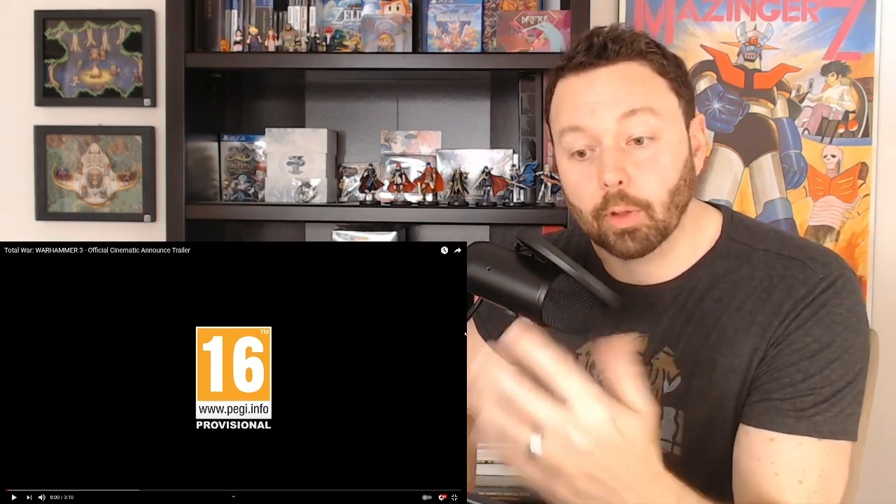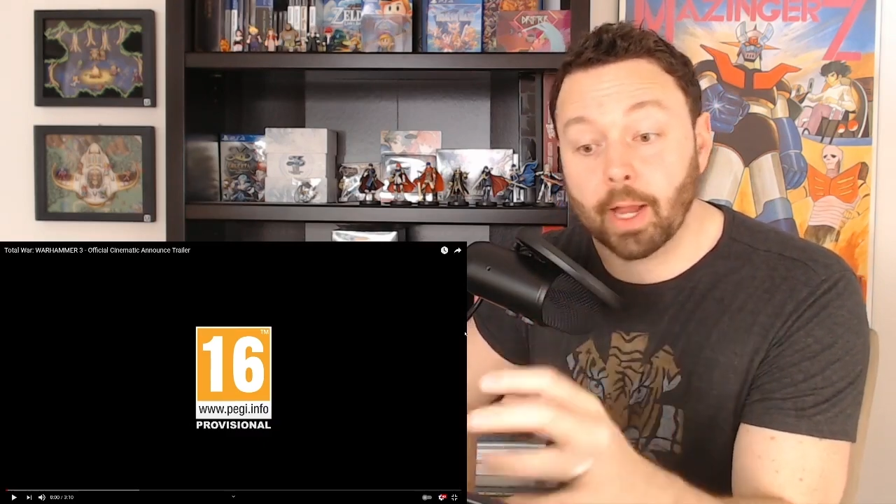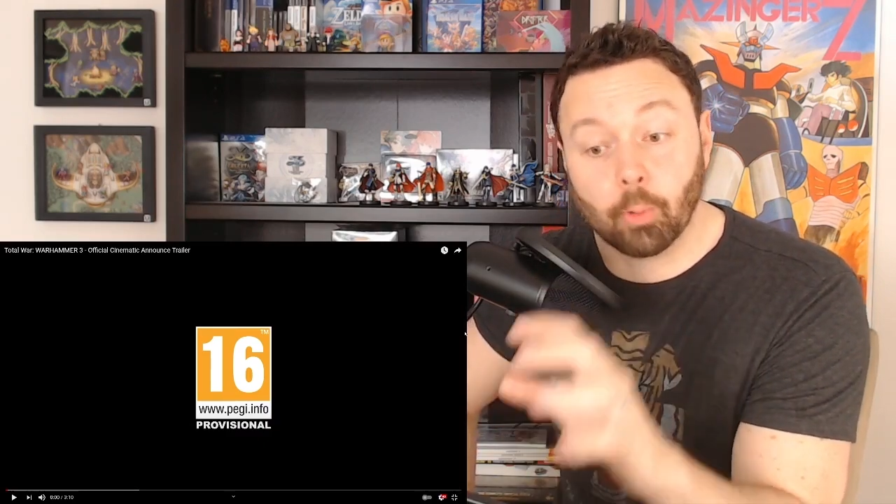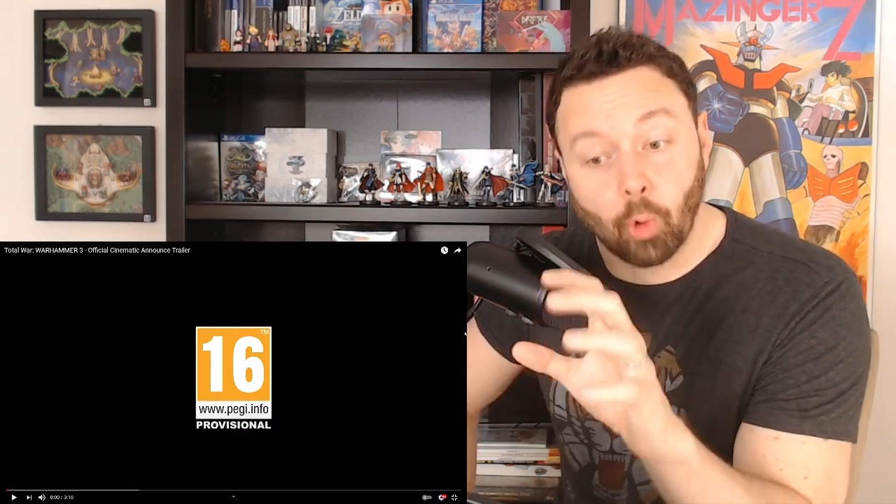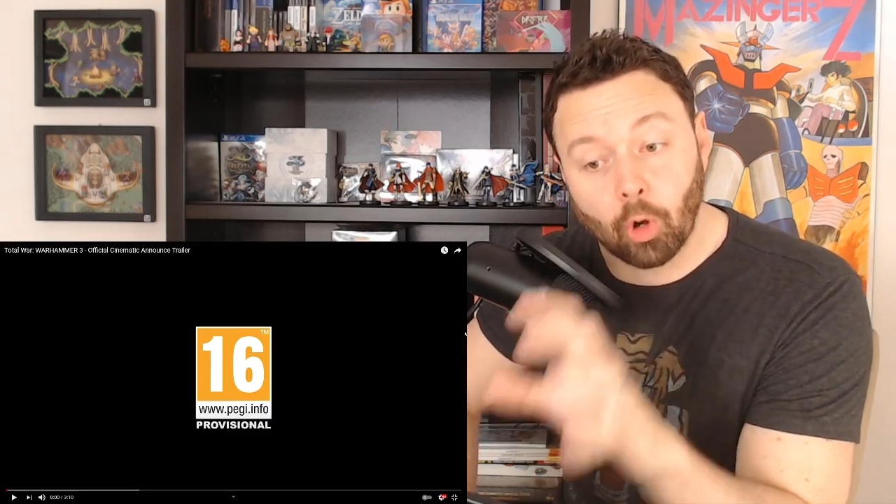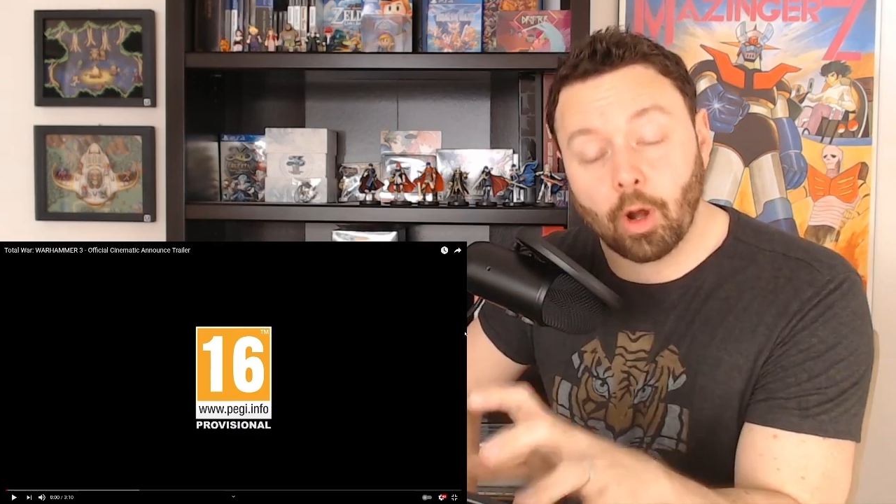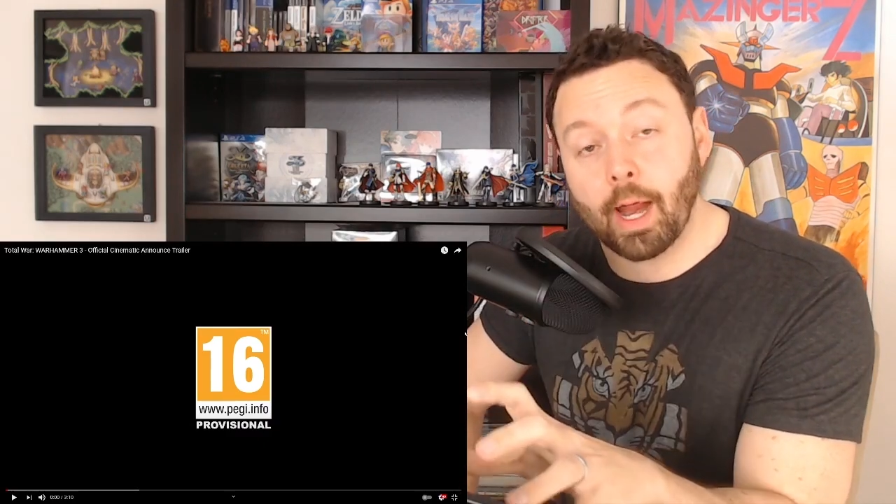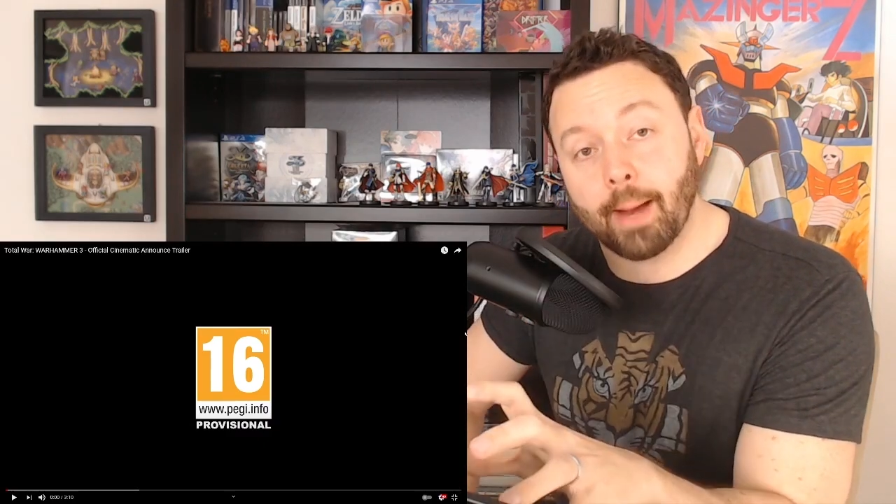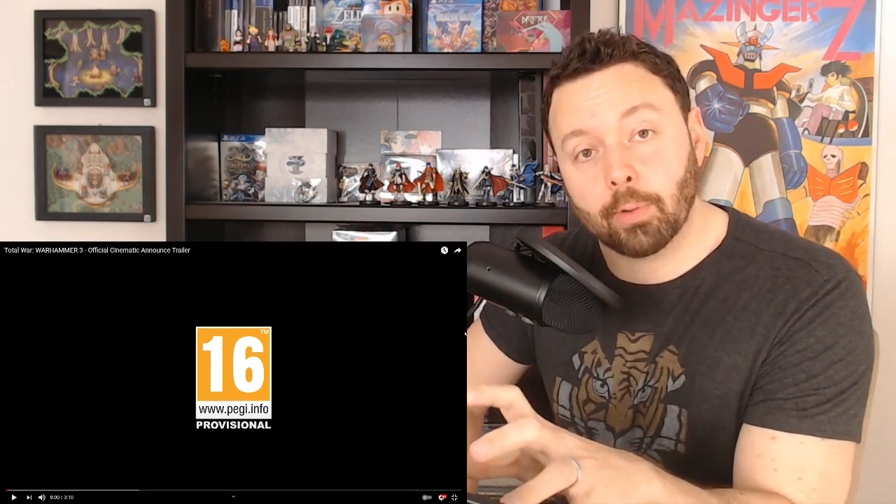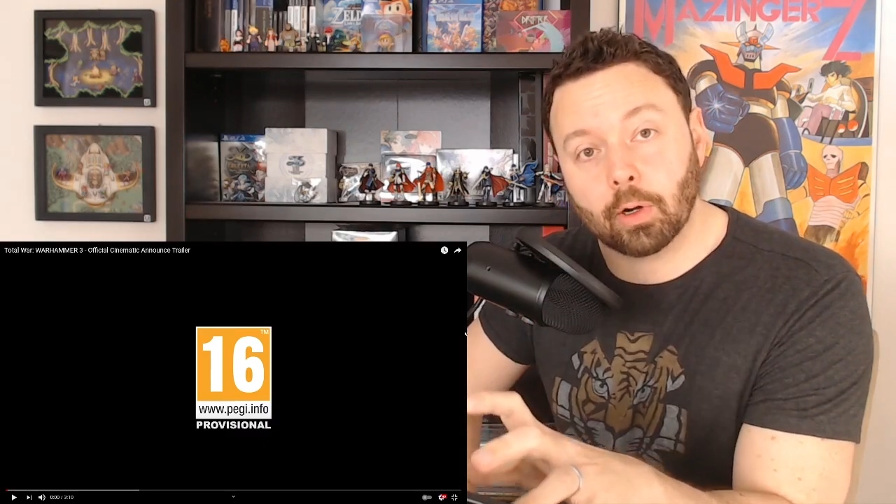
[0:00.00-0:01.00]
Like
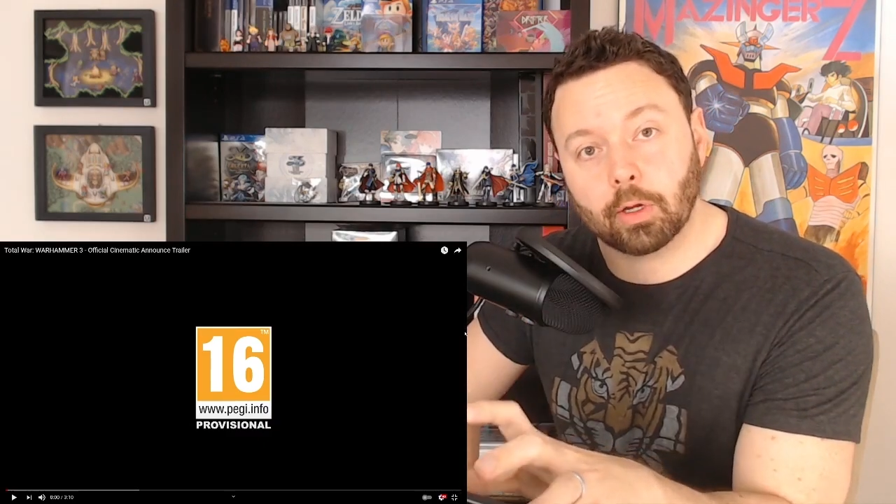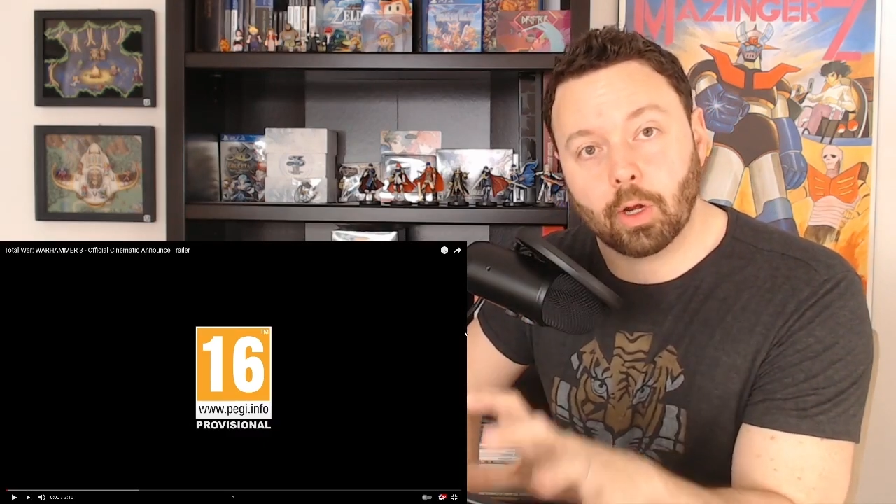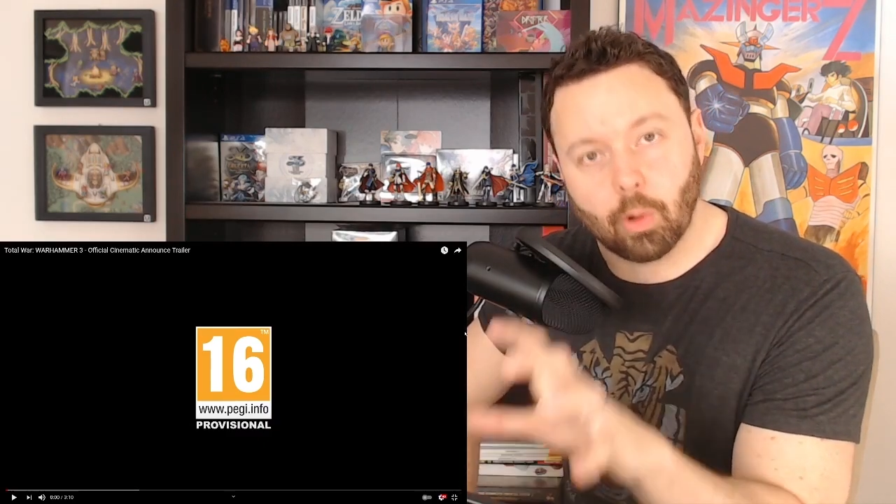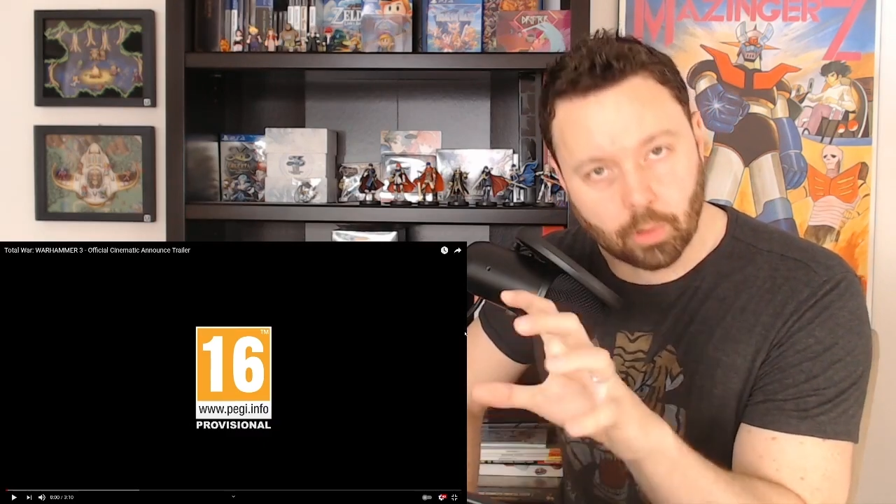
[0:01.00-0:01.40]
Warhammer,